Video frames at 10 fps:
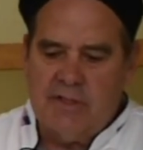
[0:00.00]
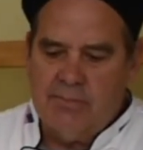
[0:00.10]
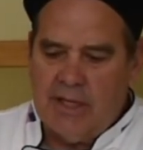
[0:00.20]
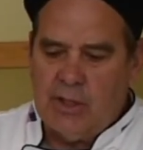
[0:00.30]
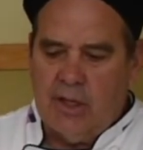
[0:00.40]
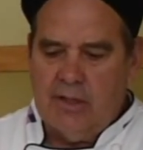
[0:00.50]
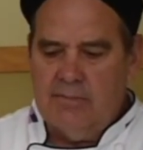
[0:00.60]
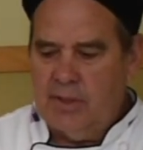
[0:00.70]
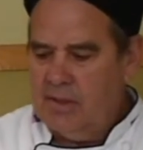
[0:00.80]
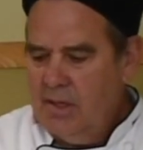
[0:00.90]
in my garden,
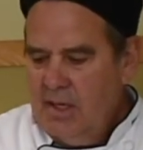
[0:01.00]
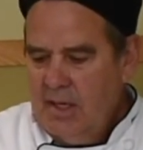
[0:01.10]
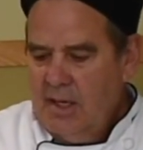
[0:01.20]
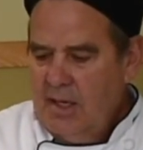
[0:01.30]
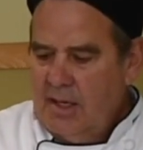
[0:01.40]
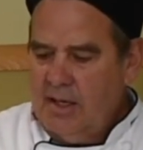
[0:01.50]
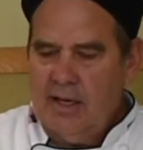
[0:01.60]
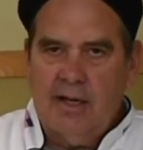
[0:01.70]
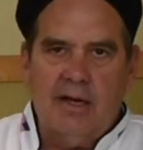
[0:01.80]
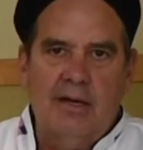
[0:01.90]
but
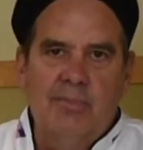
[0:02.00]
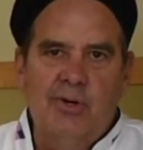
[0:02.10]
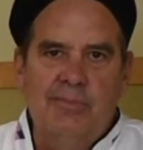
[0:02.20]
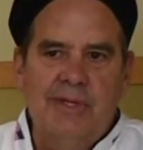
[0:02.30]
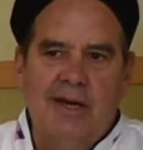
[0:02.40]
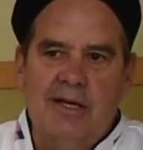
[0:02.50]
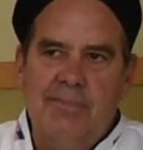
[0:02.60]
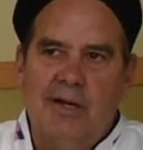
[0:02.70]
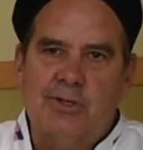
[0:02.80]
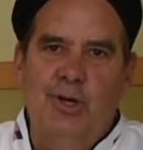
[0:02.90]
I mowed them down
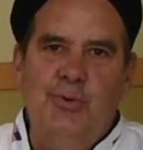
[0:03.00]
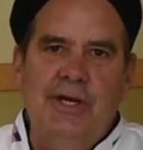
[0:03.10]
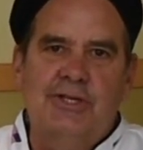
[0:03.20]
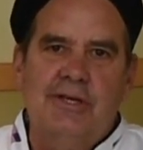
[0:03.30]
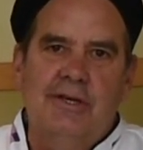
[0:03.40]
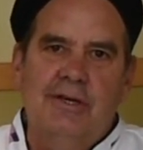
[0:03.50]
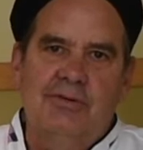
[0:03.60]
about 2 weeks ago.